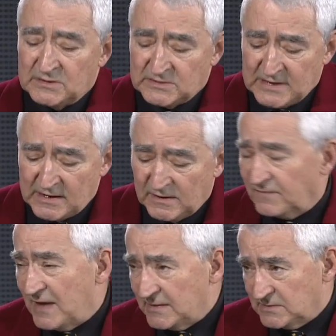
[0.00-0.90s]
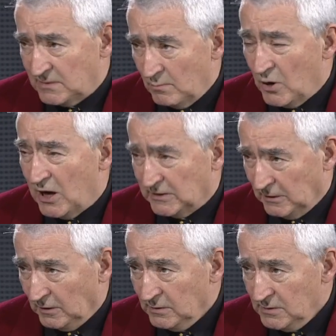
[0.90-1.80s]
Sandy, if that's the
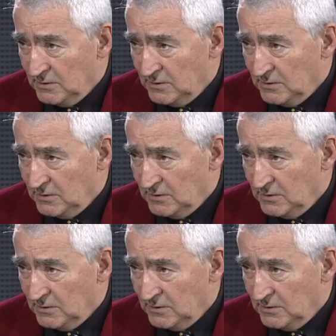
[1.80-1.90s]
model,